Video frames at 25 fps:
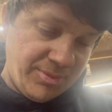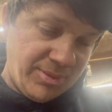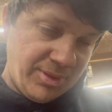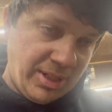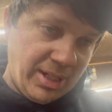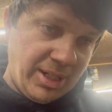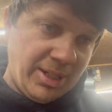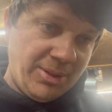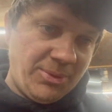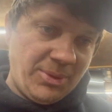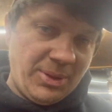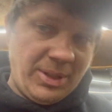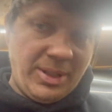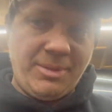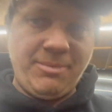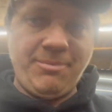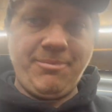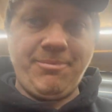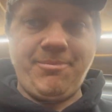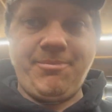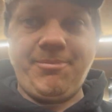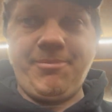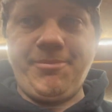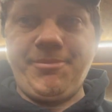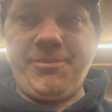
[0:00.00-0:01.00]
headway,
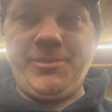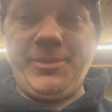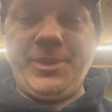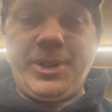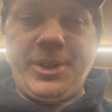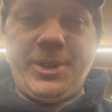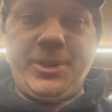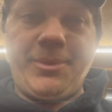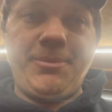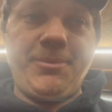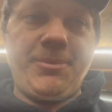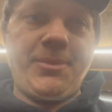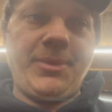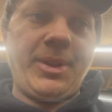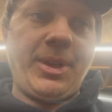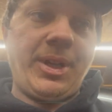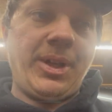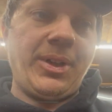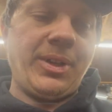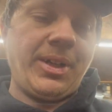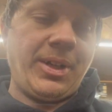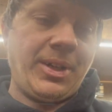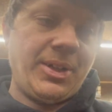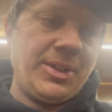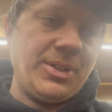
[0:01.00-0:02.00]
you know, all
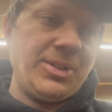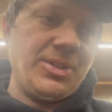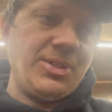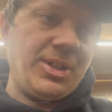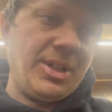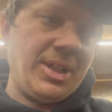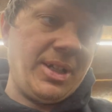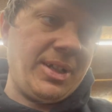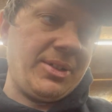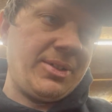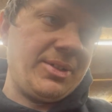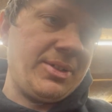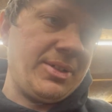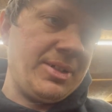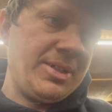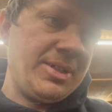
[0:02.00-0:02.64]
that good jazz.